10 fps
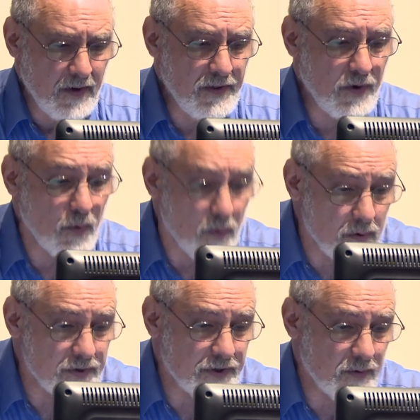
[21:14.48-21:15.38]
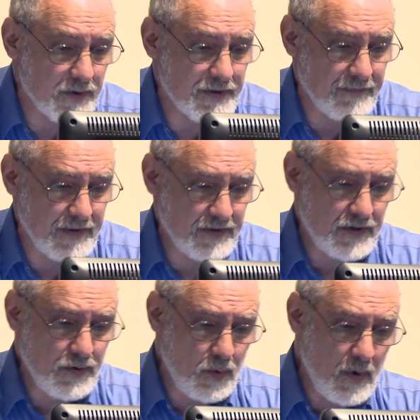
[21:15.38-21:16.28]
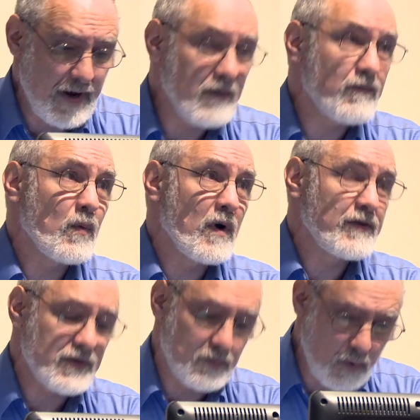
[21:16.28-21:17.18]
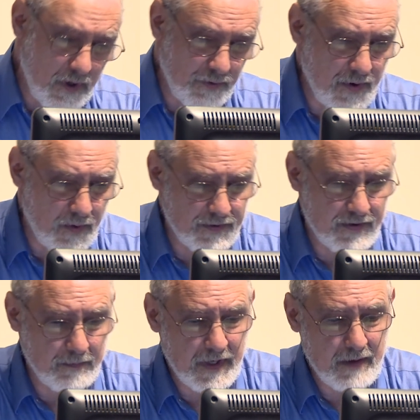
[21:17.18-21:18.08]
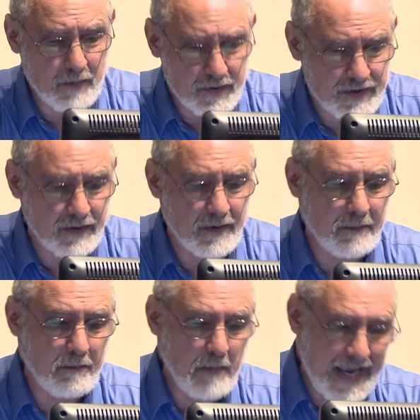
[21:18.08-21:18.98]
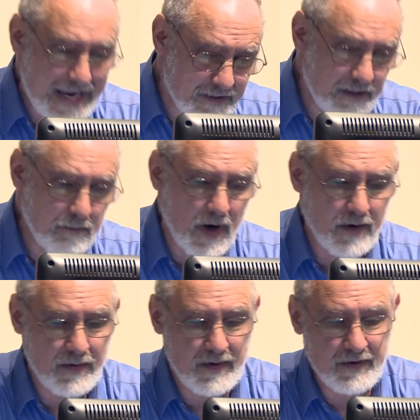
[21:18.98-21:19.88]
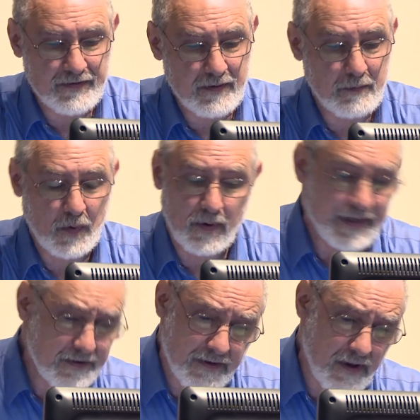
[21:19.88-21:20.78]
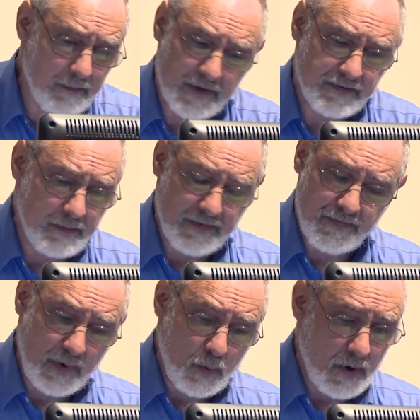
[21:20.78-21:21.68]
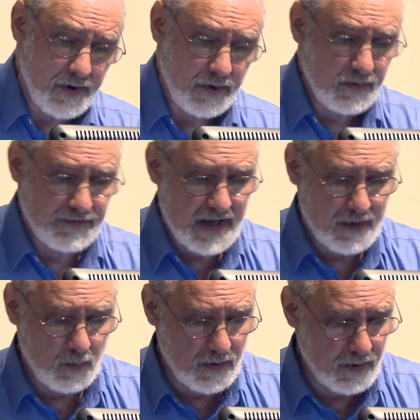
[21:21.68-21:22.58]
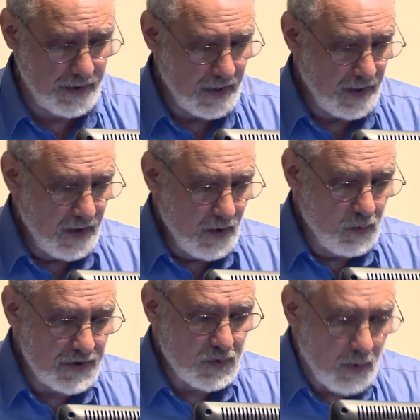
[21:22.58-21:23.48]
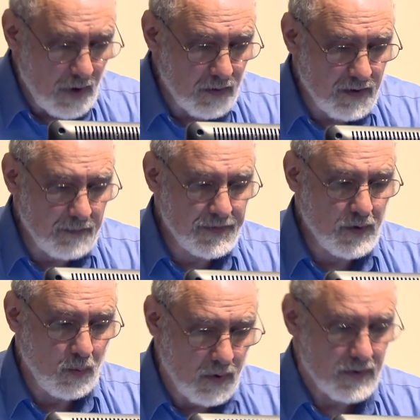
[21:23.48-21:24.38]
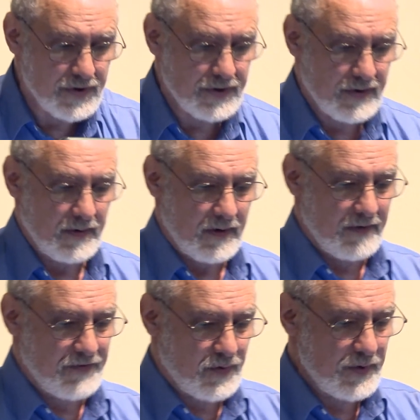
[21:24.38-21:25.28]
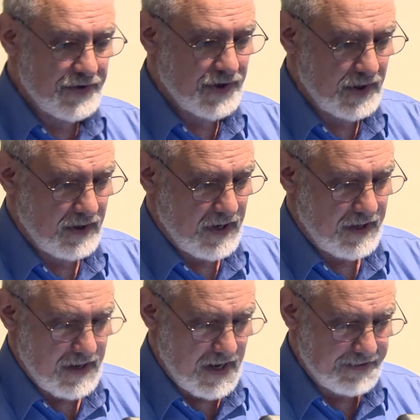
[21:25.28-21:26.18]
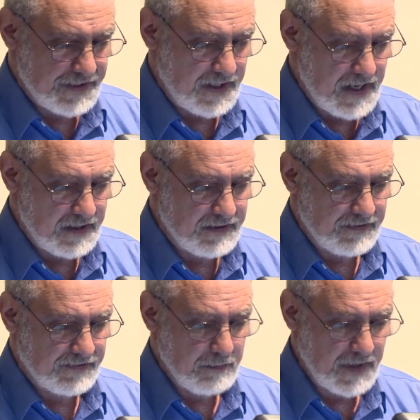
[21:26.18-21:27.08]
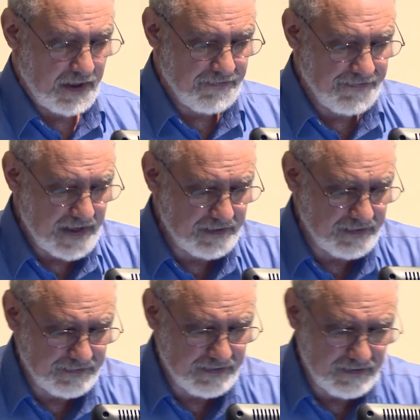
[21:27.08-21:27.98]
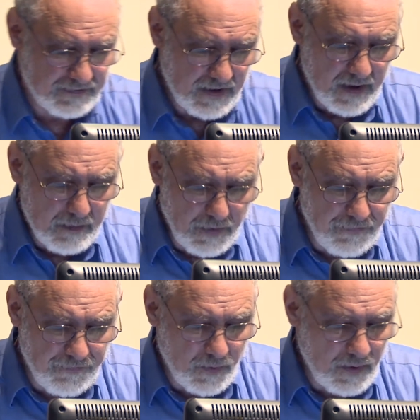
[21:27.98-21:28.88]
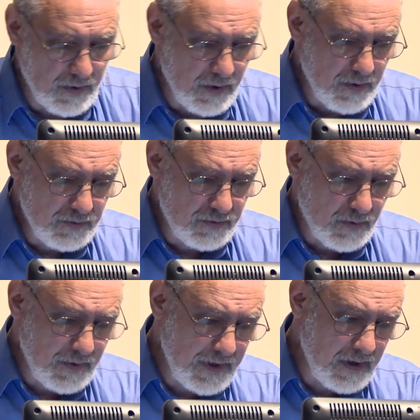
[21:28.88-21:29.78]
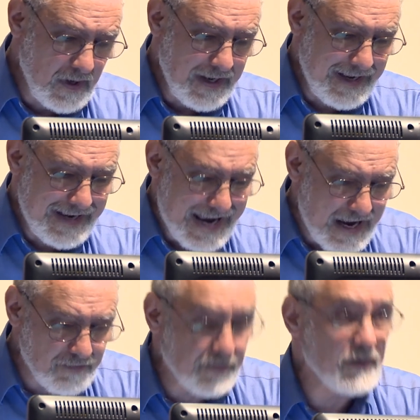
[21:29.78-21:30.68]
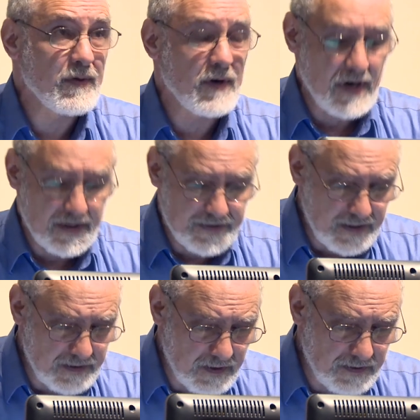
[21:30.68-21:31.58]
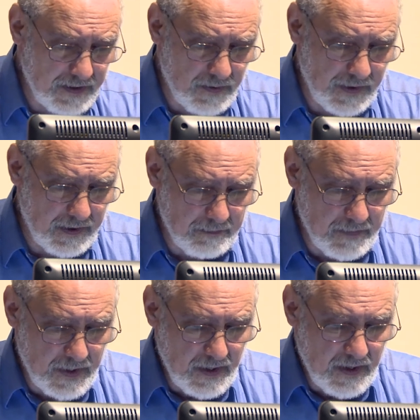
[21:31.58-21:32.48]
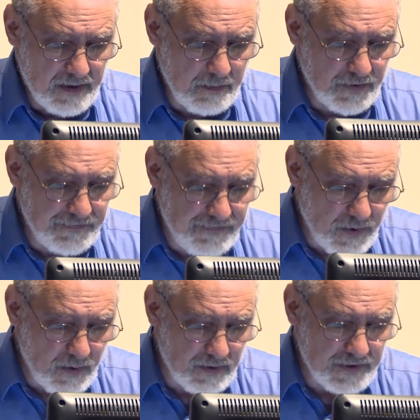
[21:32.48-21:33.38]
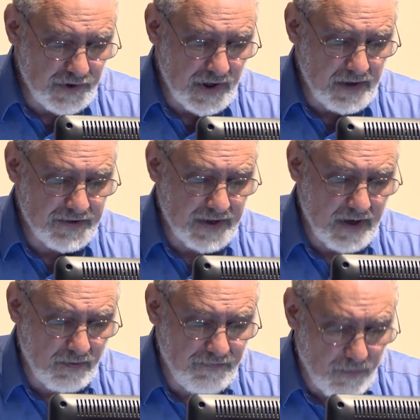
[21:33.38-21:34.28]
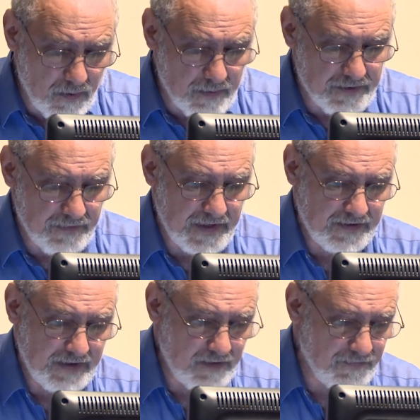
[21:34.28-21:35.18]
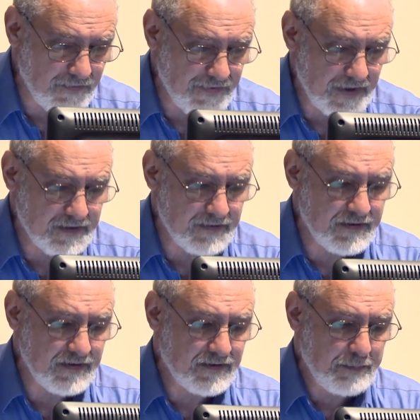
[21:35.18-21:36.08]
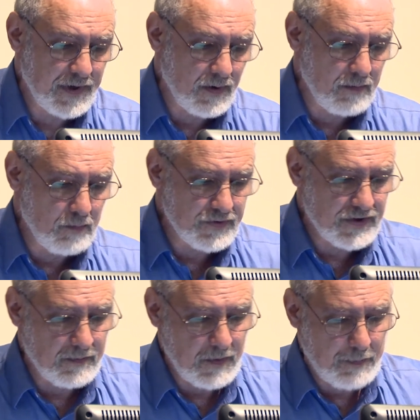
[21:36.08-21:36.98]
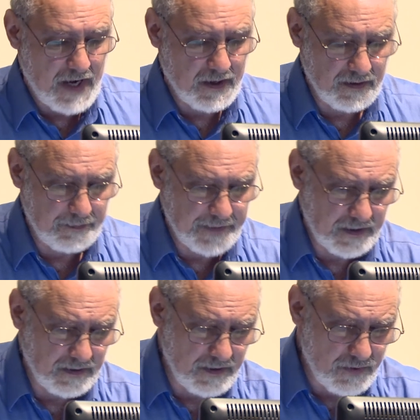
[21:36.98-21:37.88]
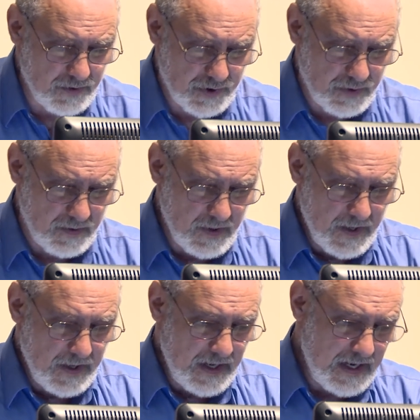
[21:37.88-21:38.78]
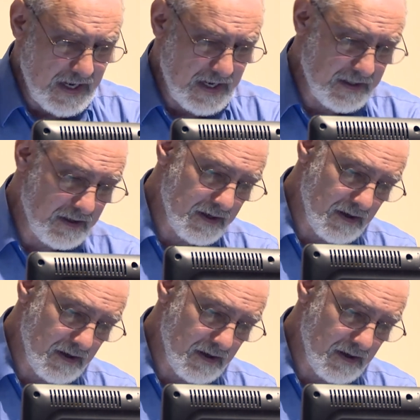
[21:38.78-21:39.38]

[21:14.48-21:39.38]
The source of this new wave was well known to me, Muslim anti-modernism, or Islamism if we want to use that word, which welcomed the worst of Christian and Nazi anti-Semitic fantasies before, during, and after the Nazi delirium. The most virulent genocidal forms of these hateful fantasies appear in Muslim apocalyptic literature, and